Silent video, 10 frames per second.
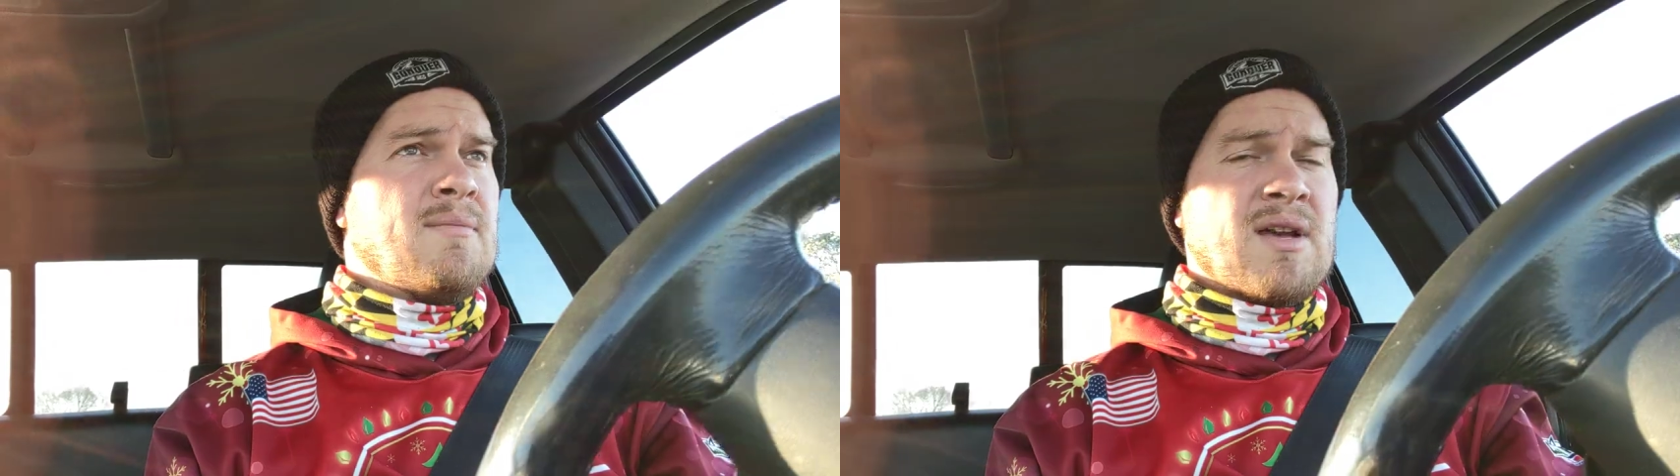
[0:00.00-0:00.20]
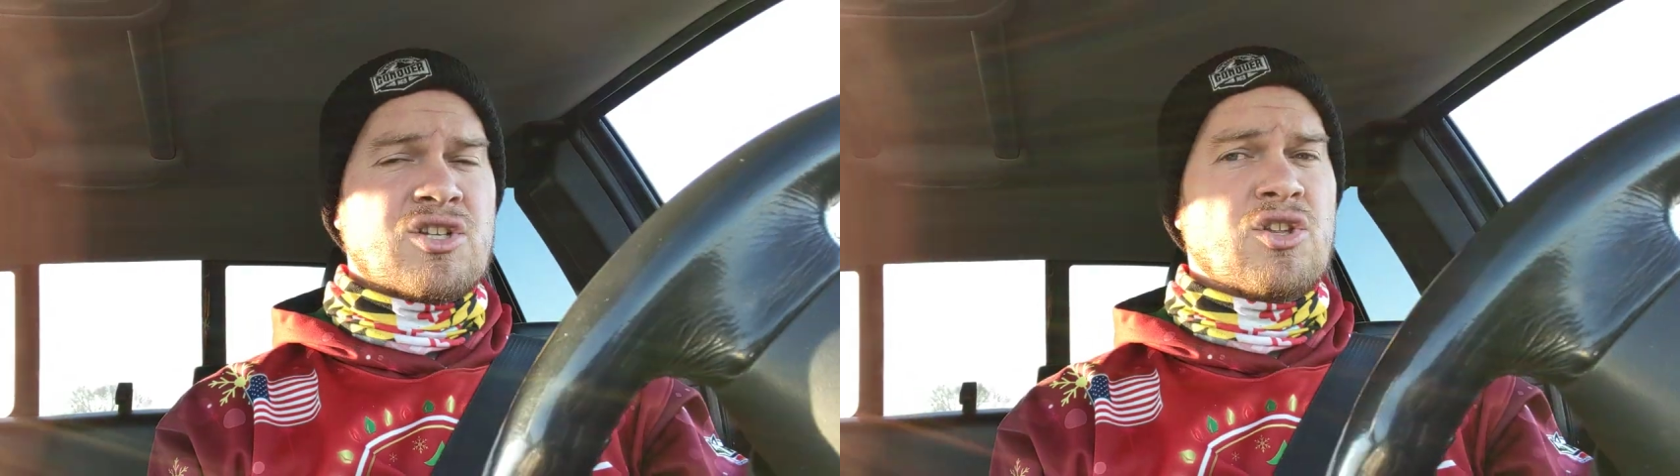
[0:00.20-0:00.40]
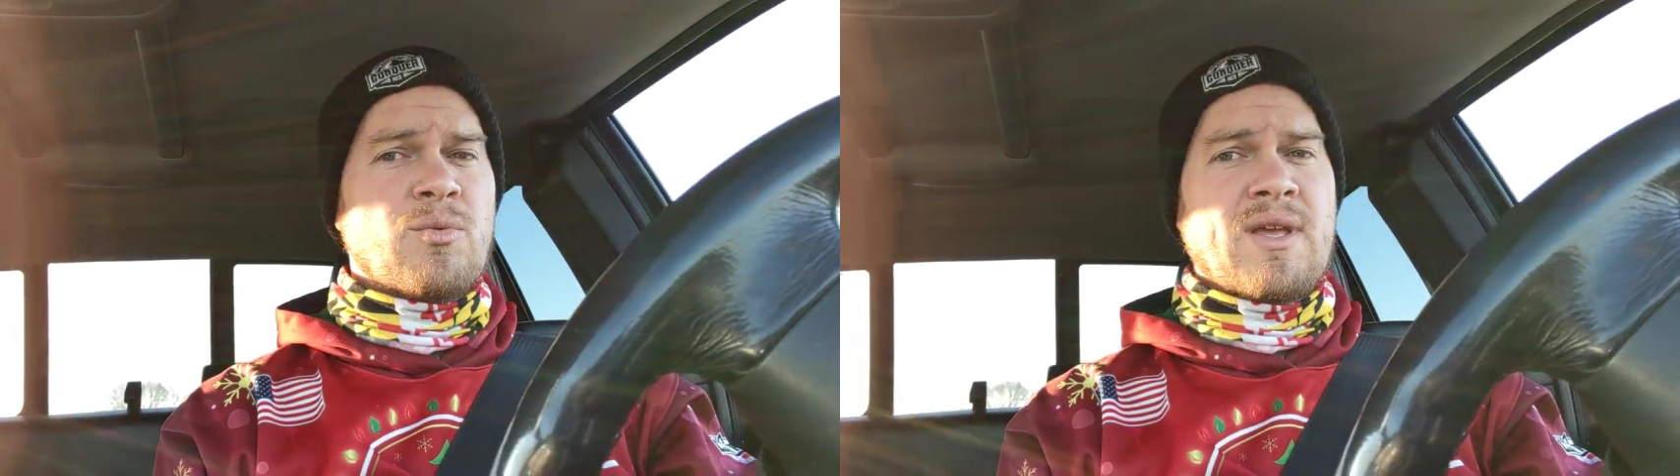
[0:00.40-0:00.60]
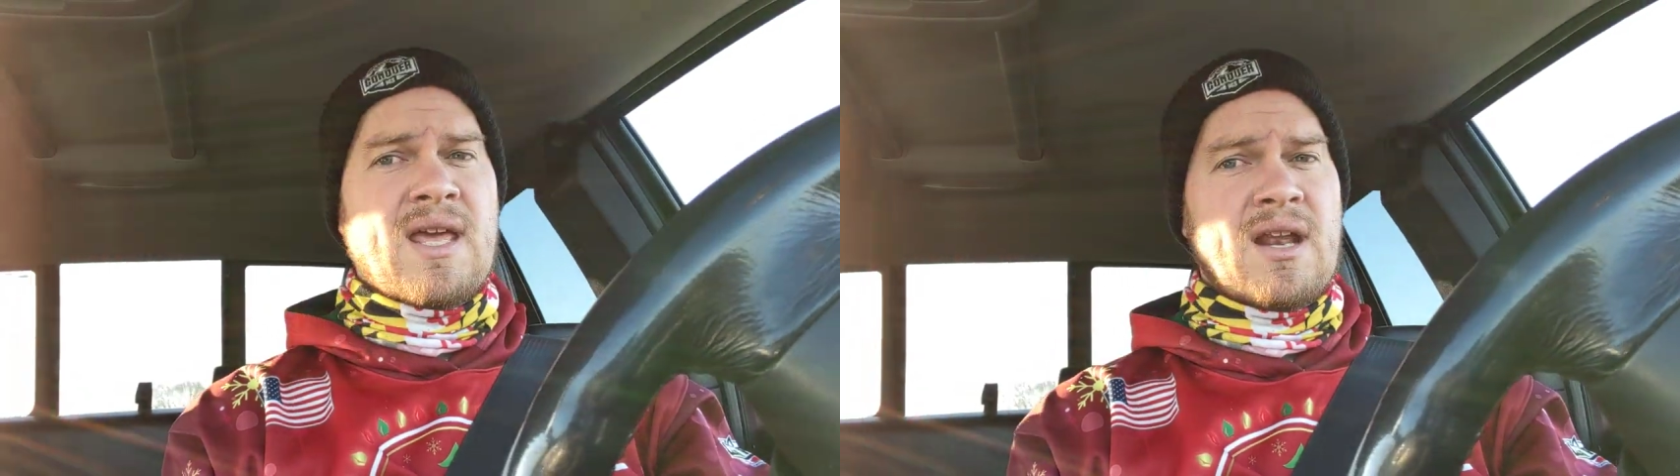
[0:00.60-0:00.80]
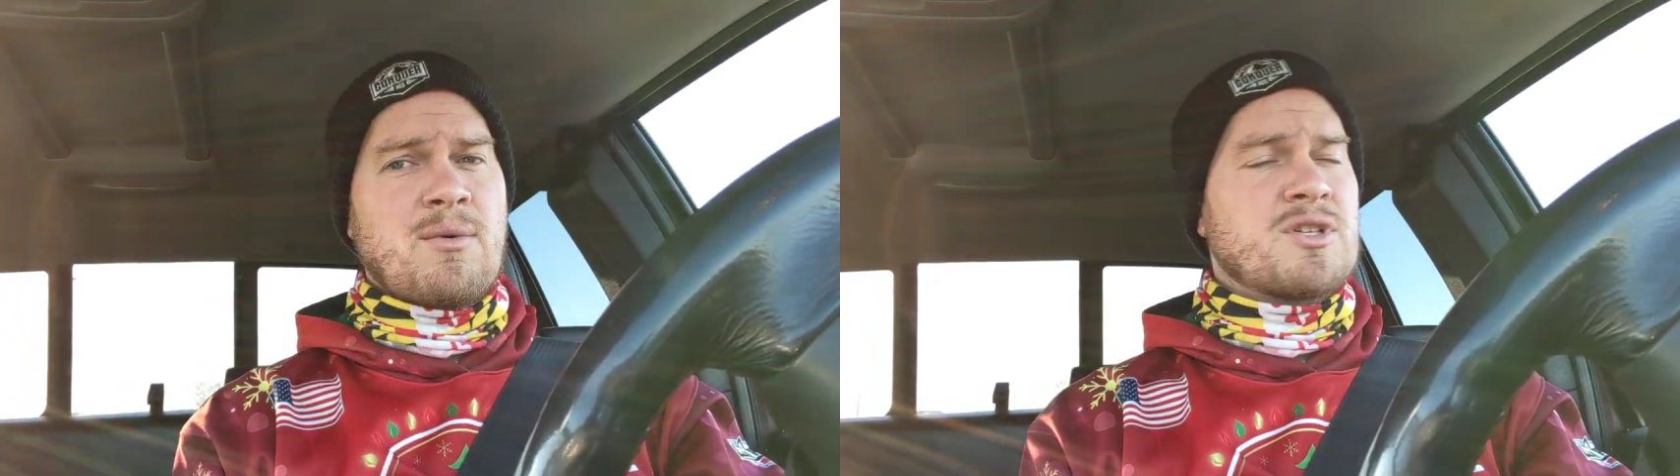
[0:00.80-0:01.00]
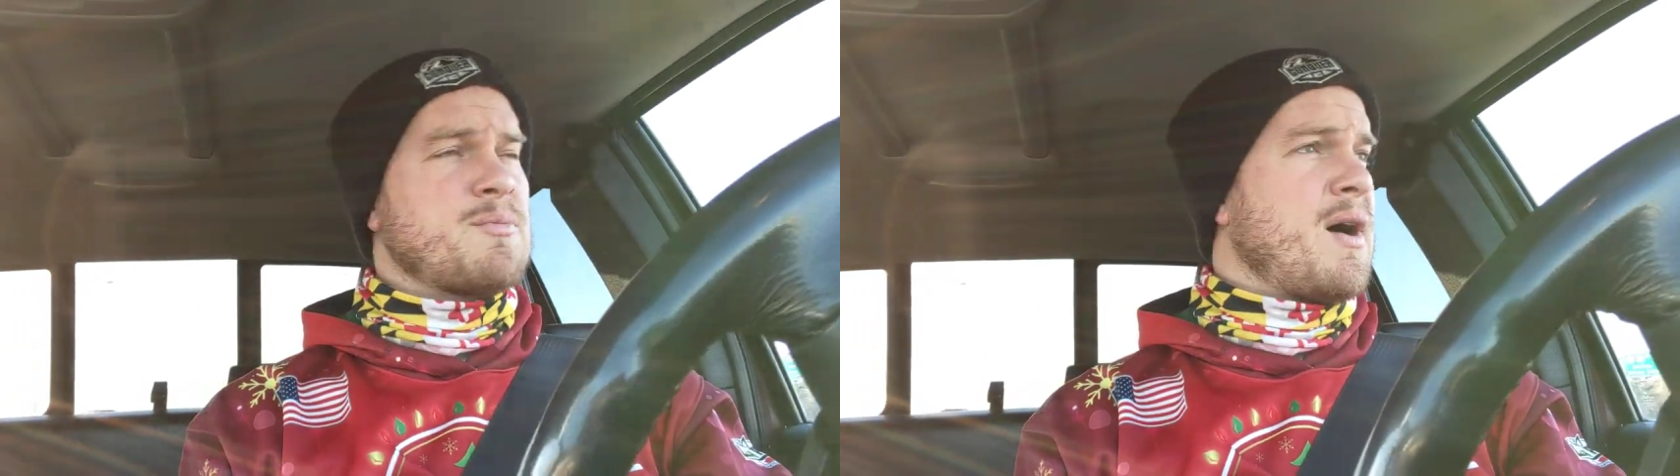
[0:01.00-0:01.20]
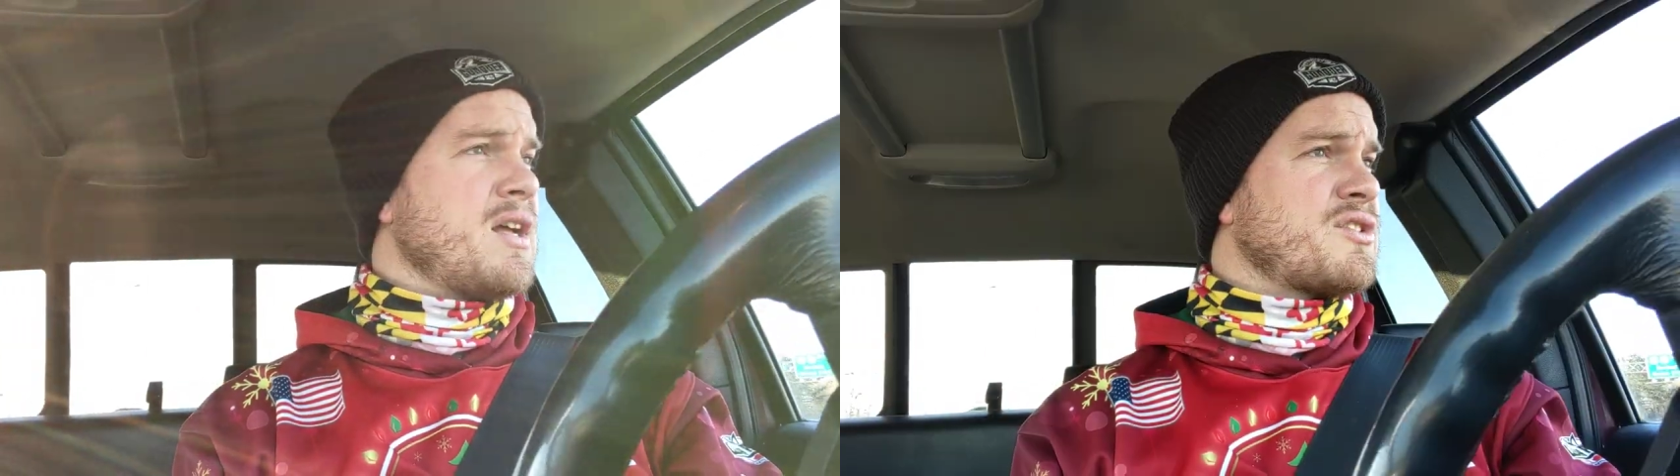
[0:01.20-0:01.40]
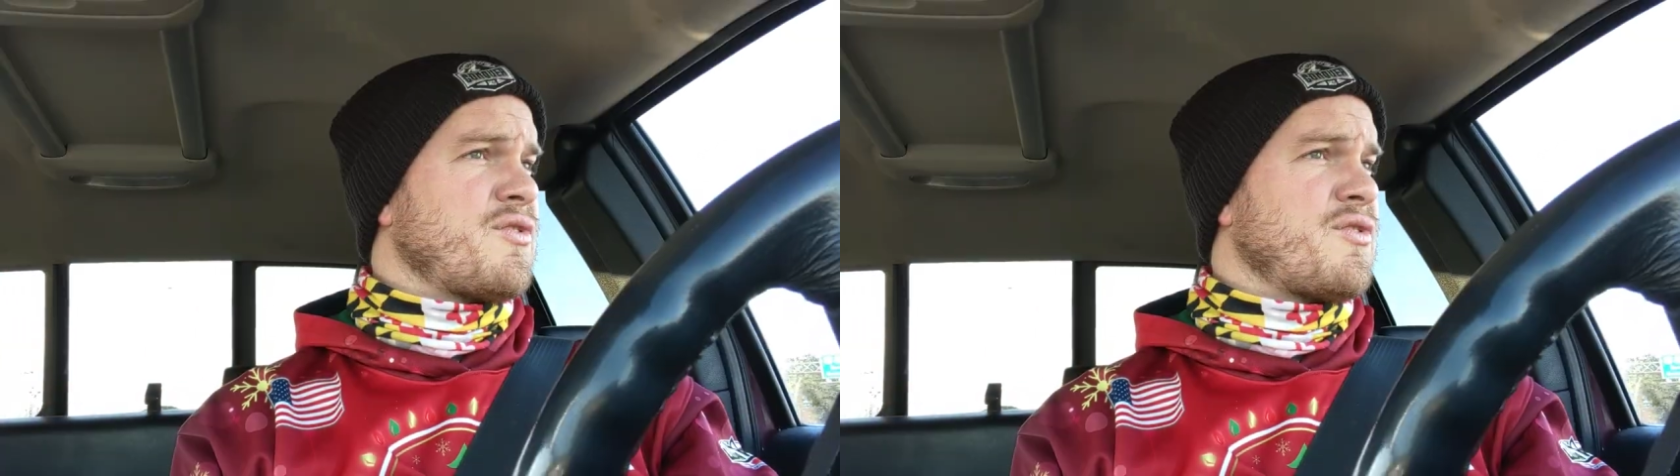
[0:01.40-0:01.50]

make sure that we get a response